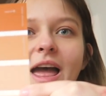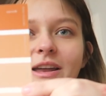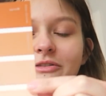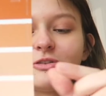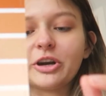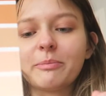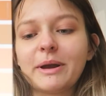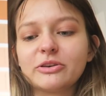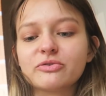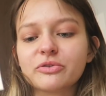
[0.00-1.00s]
and for our
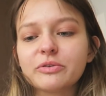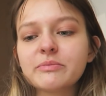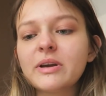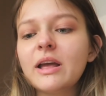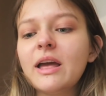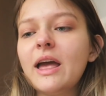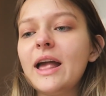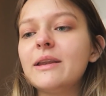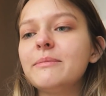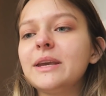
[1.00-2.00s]
bedroom,
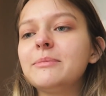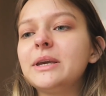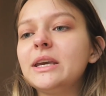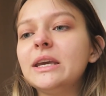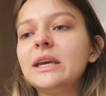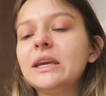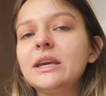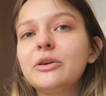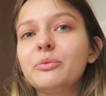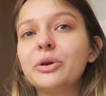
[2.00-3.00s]
and maybe
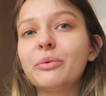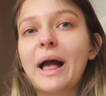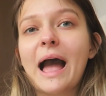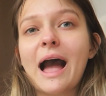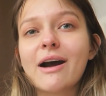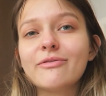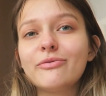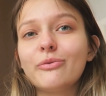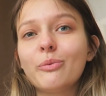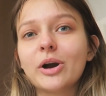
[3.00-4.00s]
we will have
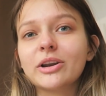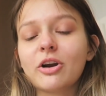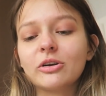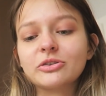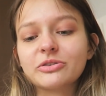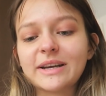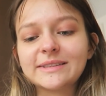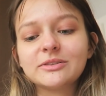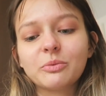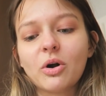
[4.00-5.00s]
one
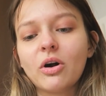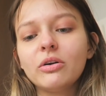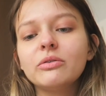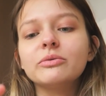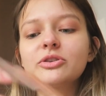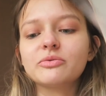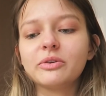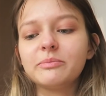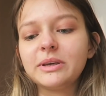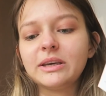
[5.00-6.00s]
contrast wall, which
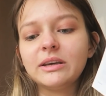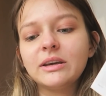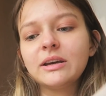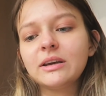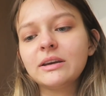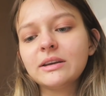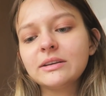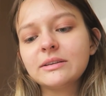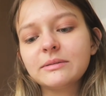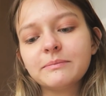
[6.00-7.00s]
will be
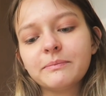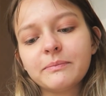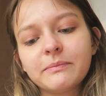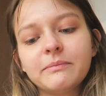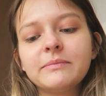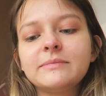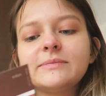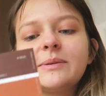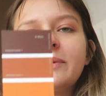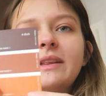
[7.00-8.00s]

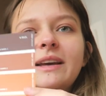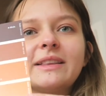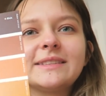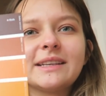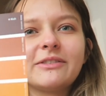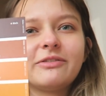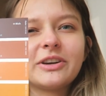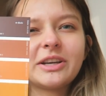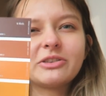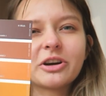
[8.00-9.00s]
something like this, like
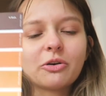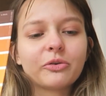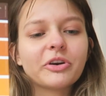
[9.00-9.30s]
very dark